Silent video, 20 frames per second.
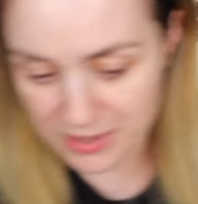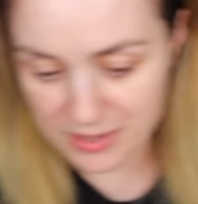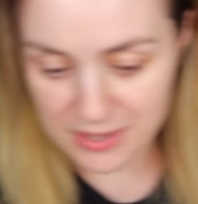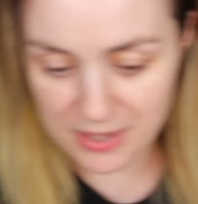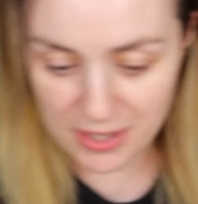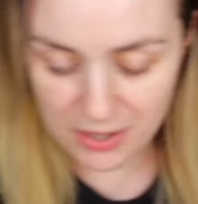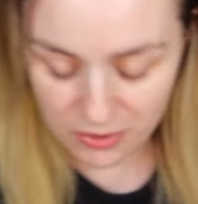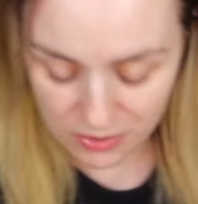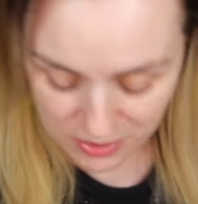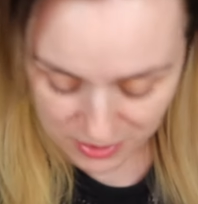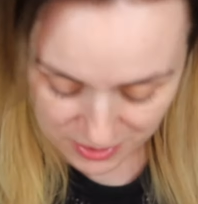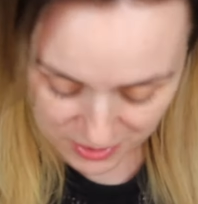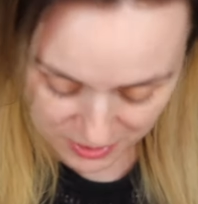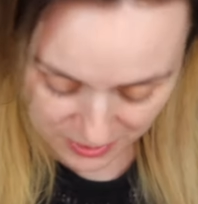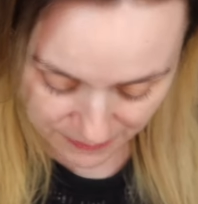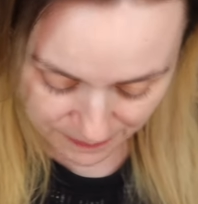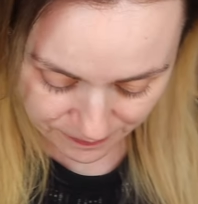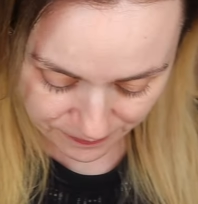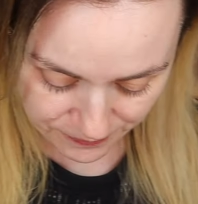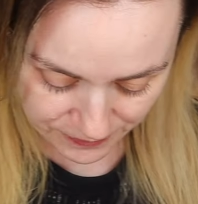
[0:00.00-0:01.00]
is, here it
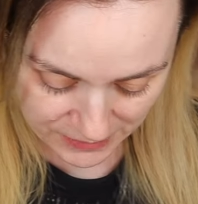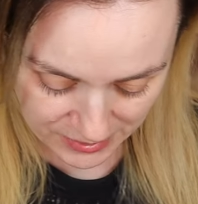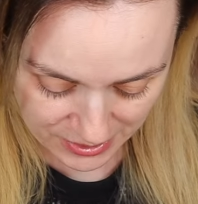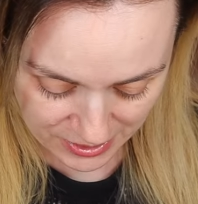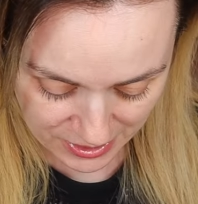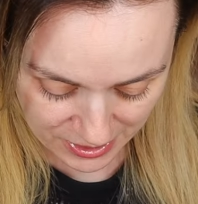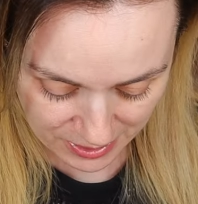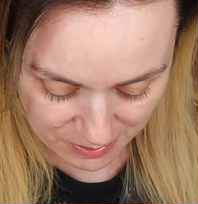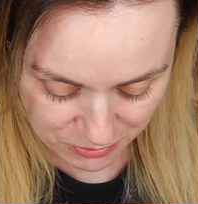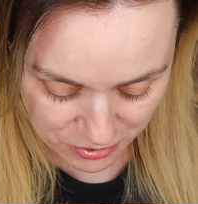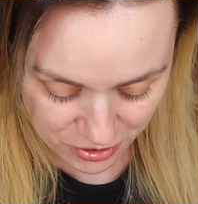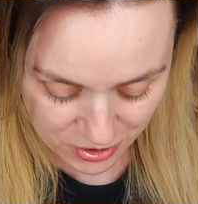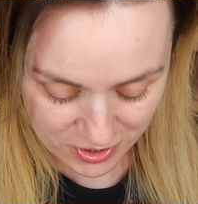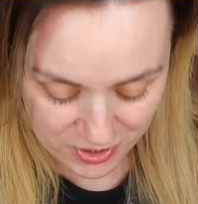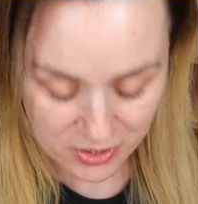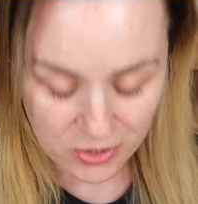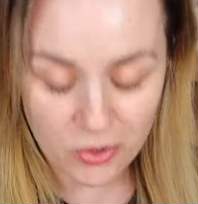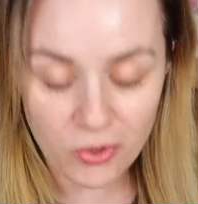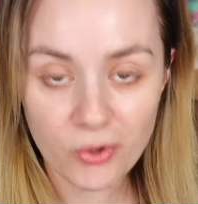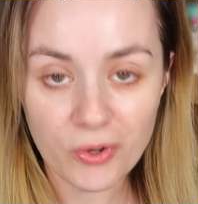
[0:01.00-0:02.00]
is. I'm
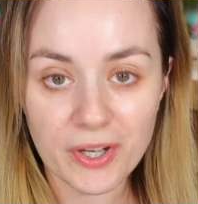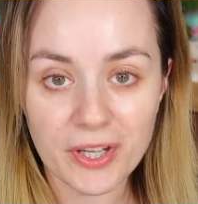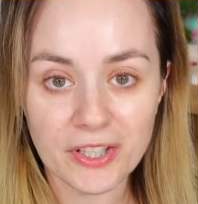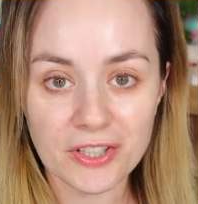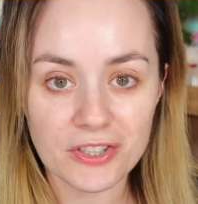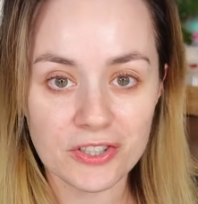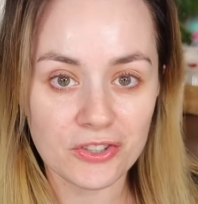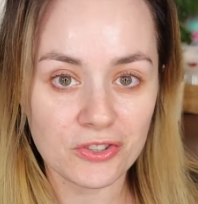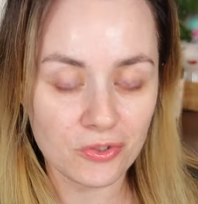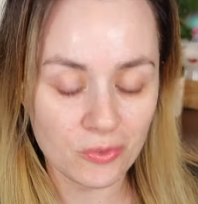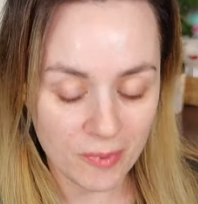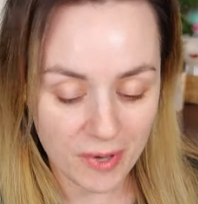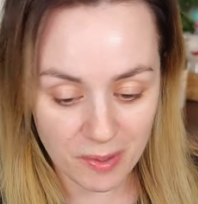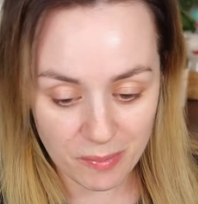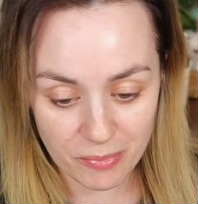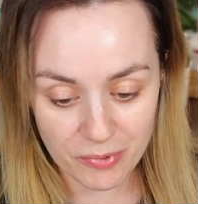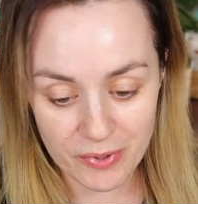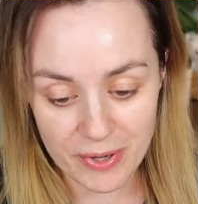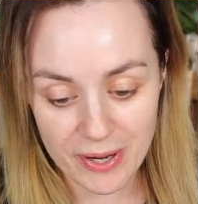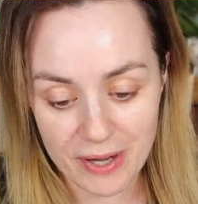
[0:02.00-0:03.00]
just going to do my
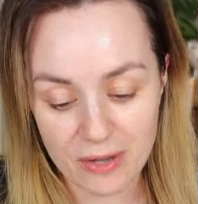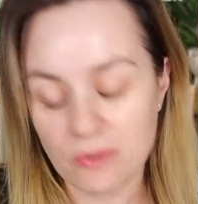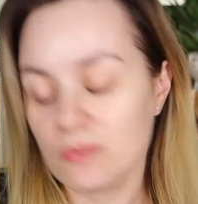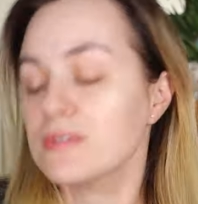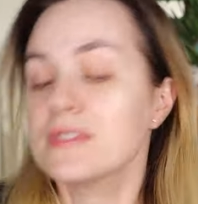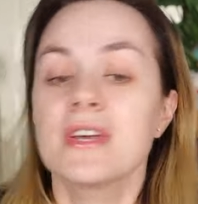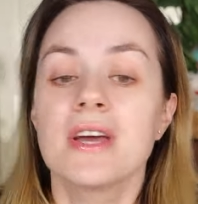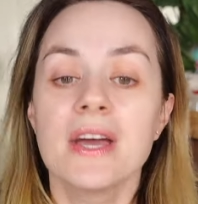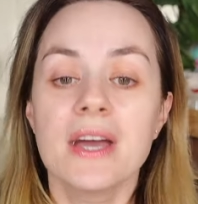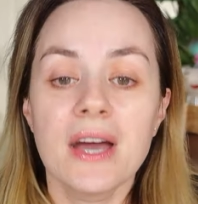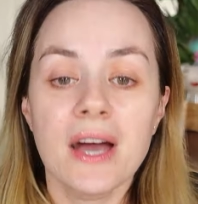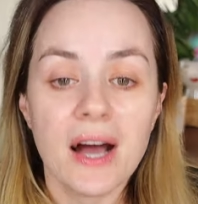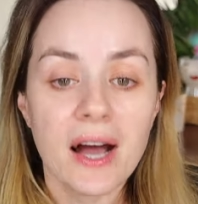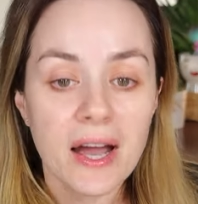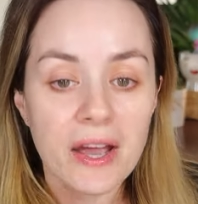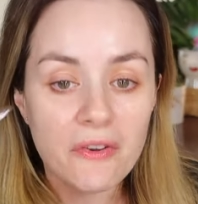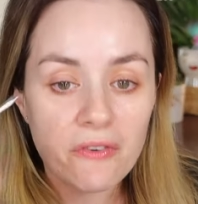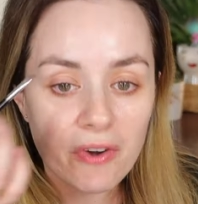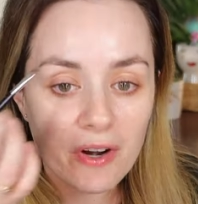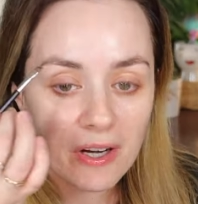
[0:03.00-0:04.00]
brows.
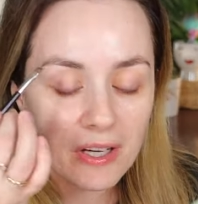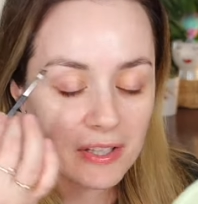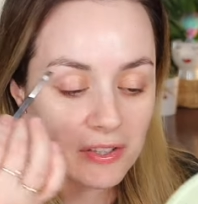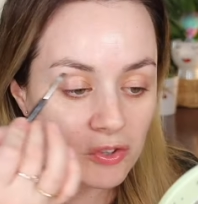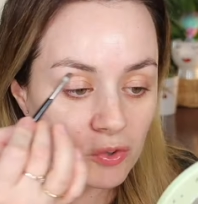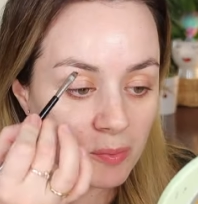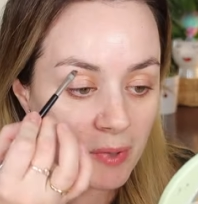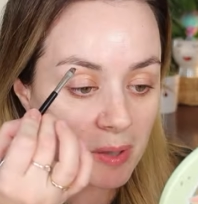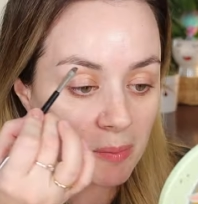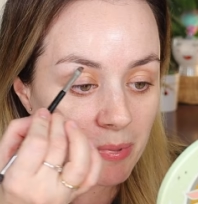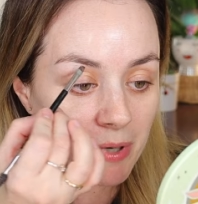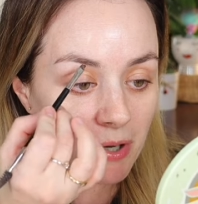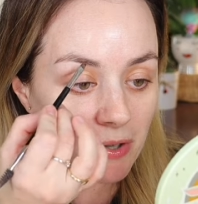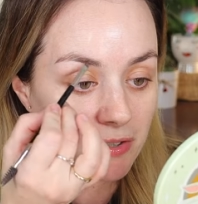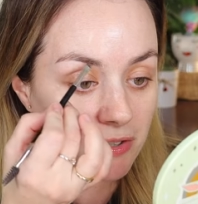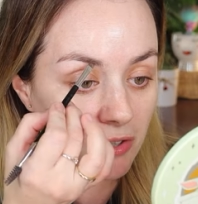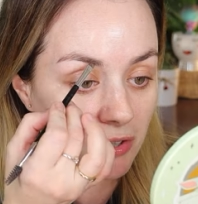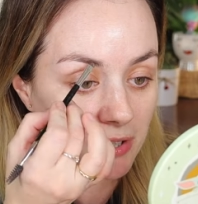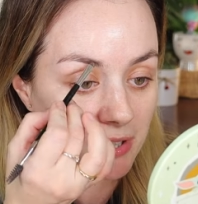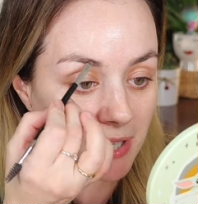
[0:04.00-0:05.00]
I rarely do my
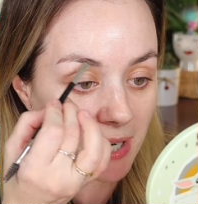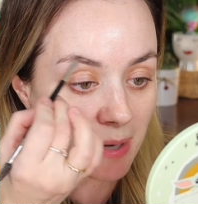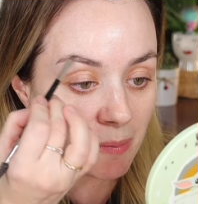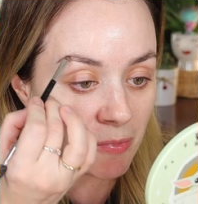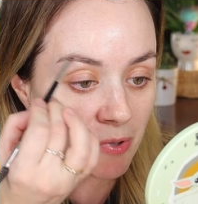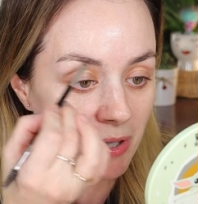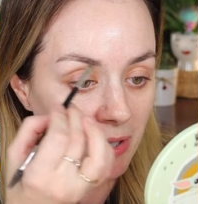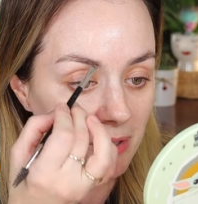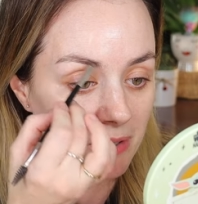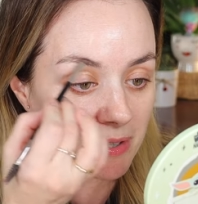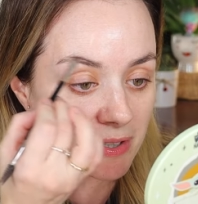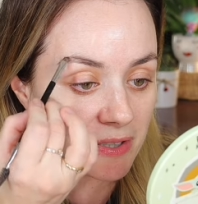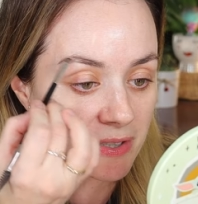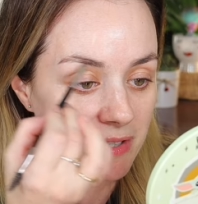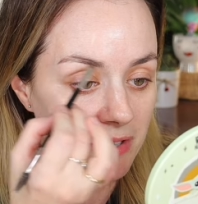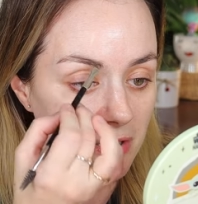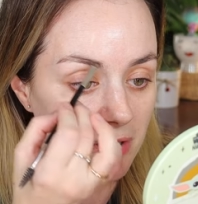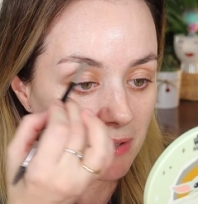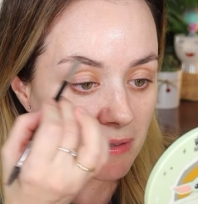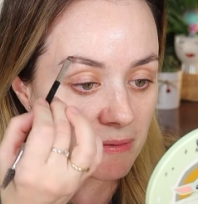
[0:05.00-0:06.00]
brows on camera.
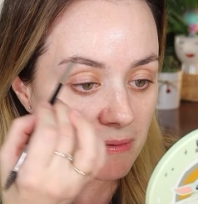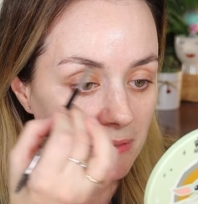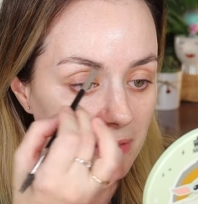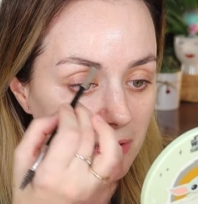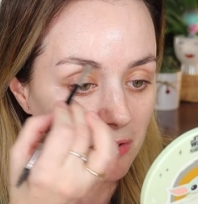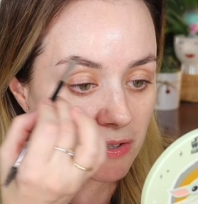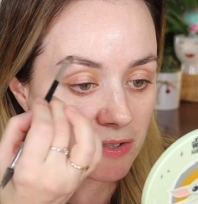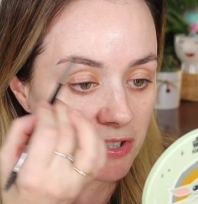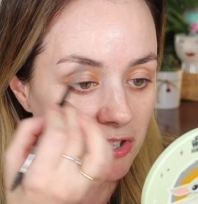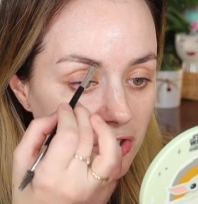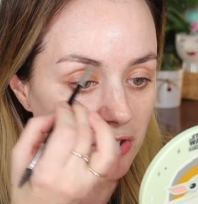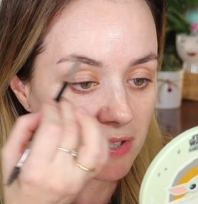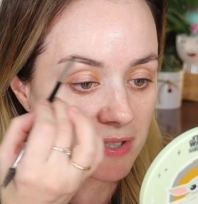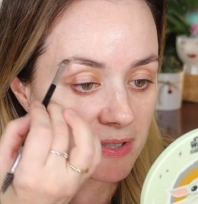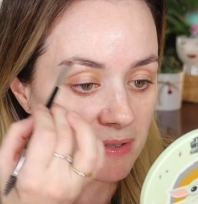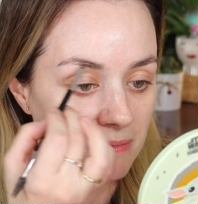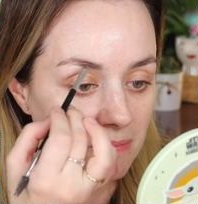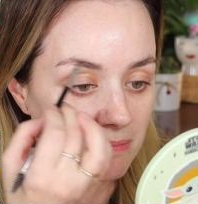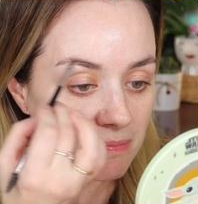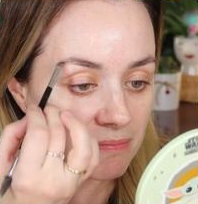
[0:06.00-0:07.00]
There's, there's
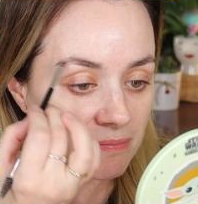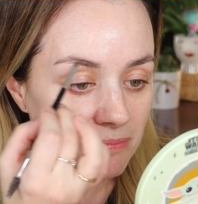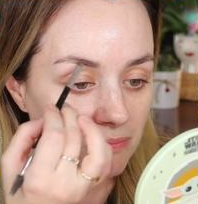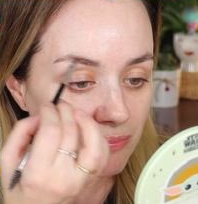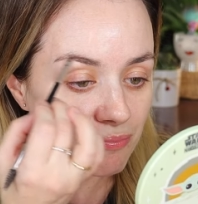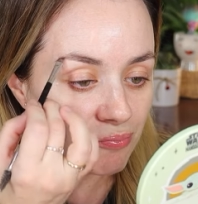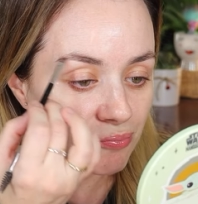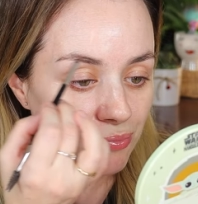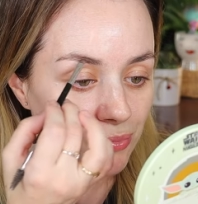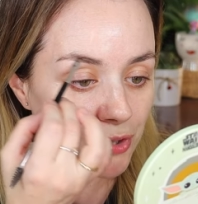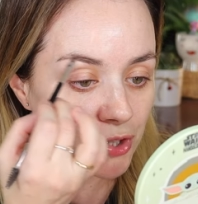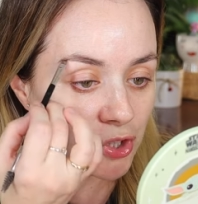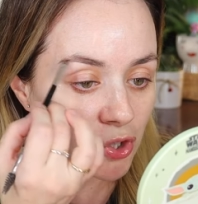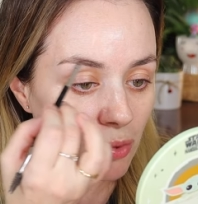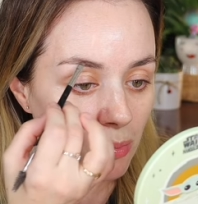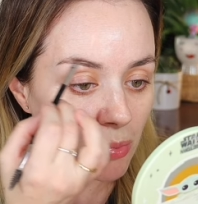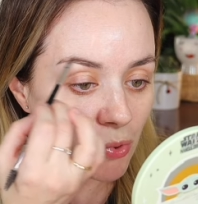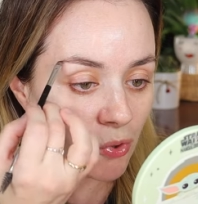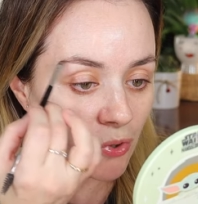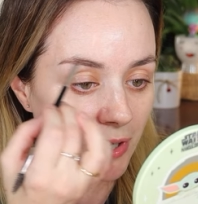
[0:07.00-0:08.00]
just
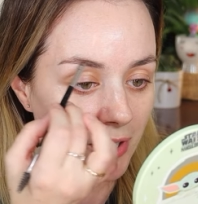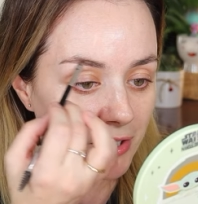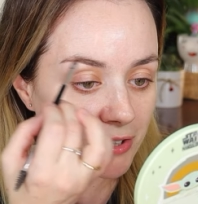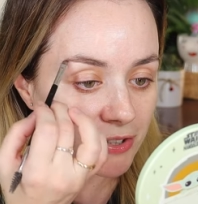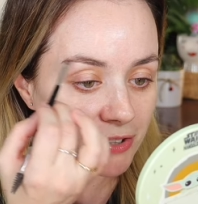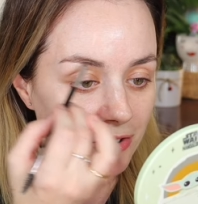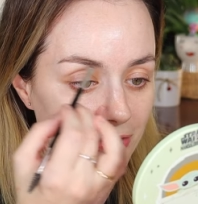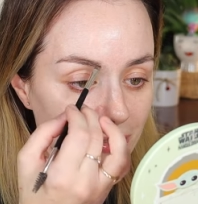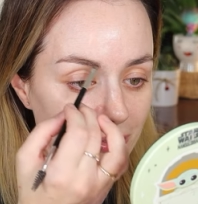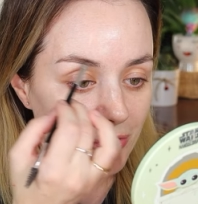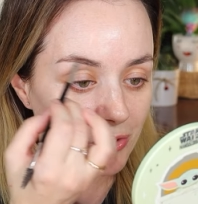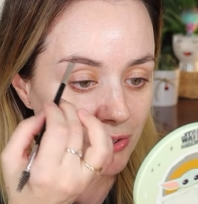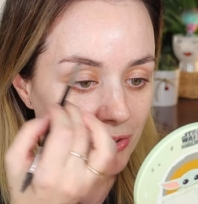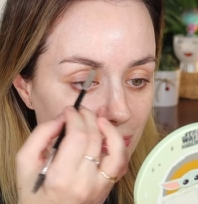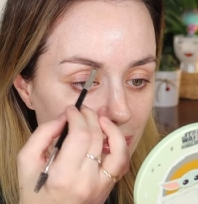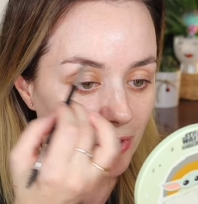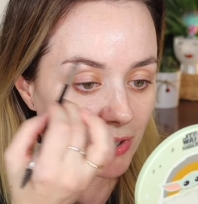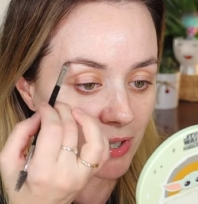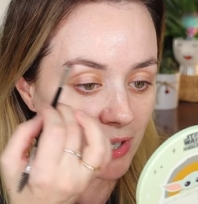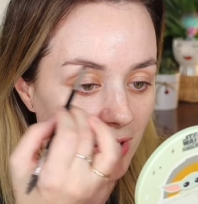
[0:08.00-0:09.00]
too boring to
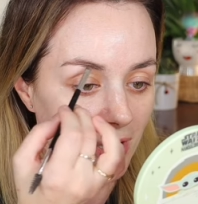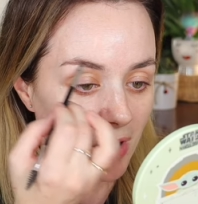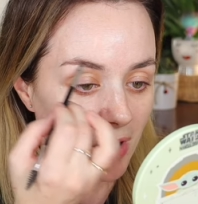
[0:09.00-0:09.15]
do